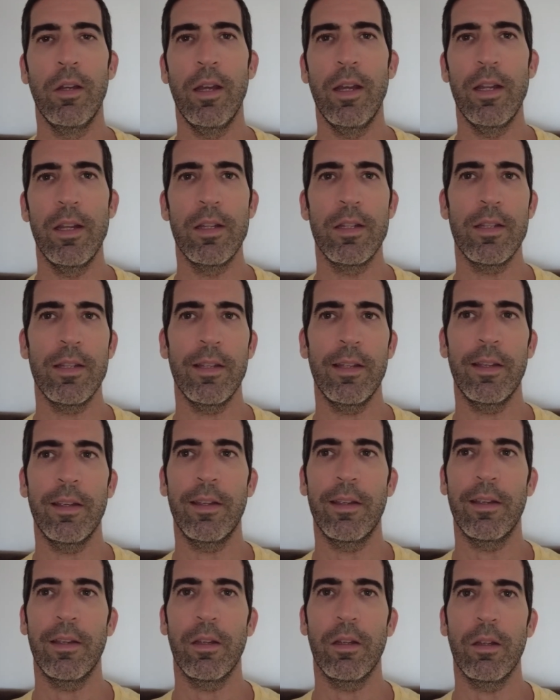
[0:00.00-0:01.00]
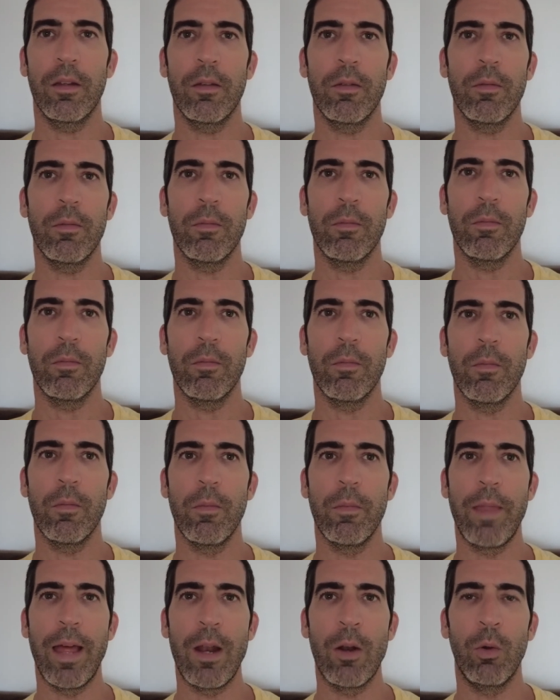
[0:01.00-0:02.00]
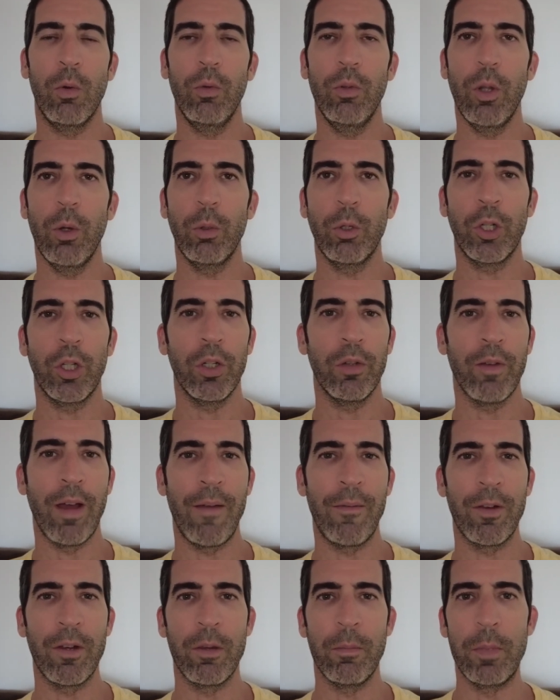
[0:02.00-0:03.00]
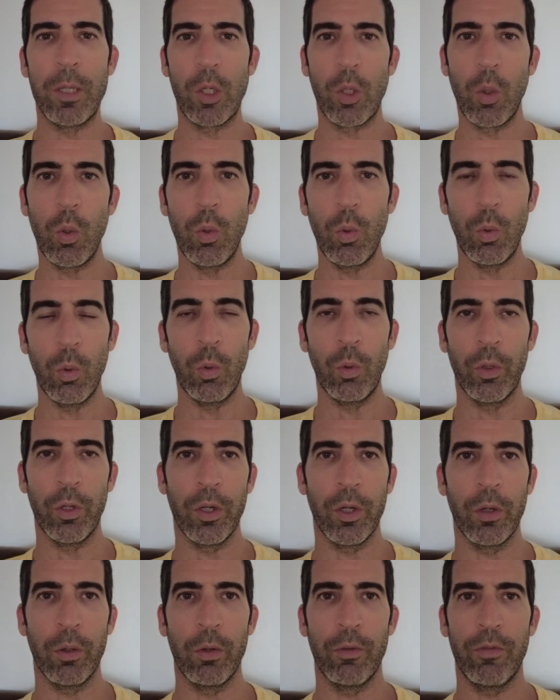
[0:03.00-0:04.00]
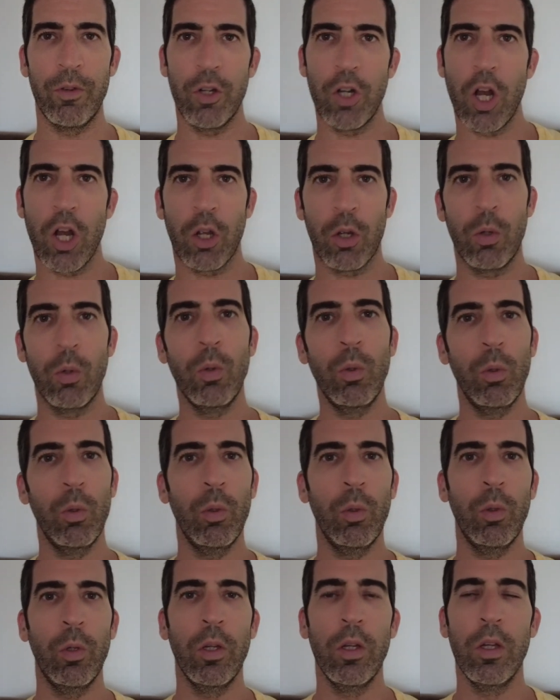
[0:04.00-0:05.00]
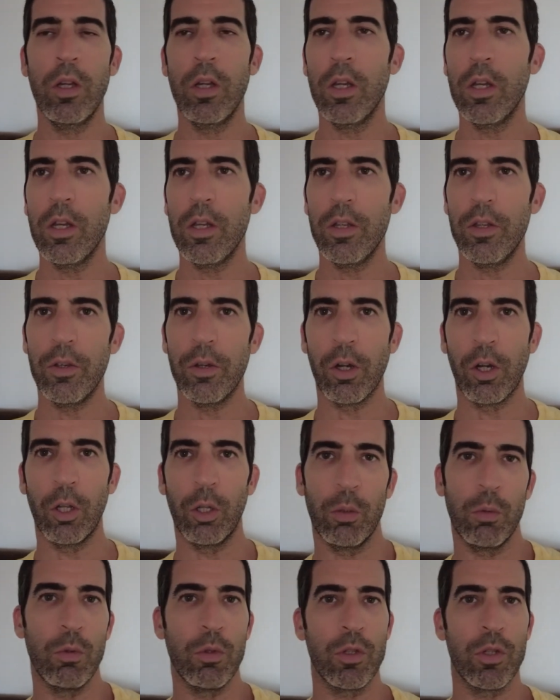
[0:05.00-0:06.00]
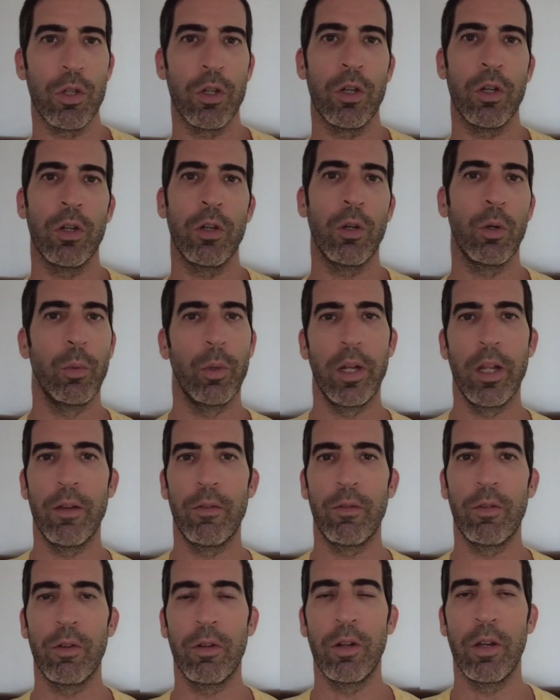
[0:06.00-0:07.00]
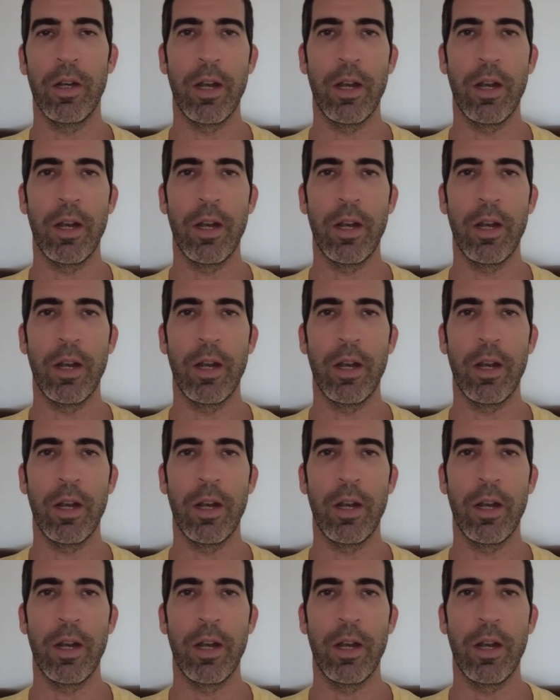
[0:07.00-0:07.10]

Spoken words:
And it's like that whole notion of having to be cool. If you're not cool, you're a loser or whatever.